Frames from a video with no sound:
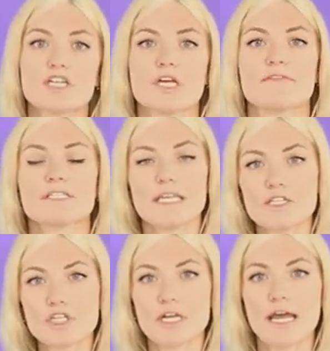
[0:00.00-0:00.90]
a chef's
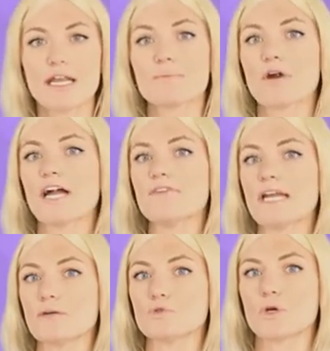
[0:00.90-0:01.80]
kitchen, and a private
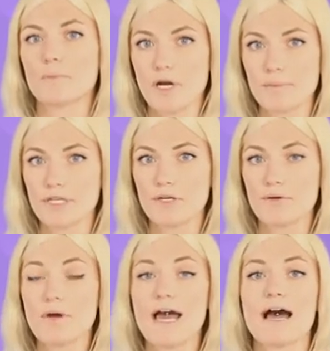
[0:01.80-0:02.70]
outdoor
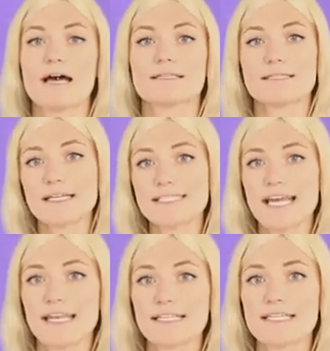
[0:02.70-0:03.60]
barbecue, a sun
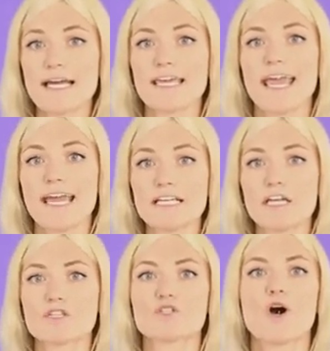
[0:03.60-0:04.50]
tanning deck,
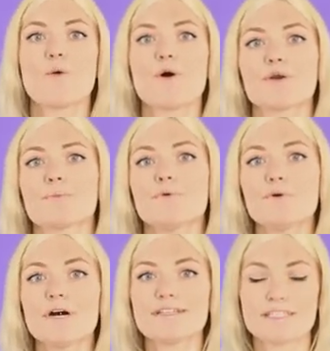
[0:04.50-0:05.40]
and a saltwater
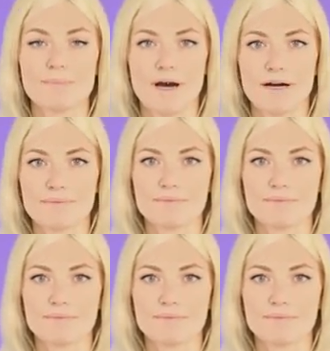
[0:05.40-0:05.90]
pool and spa.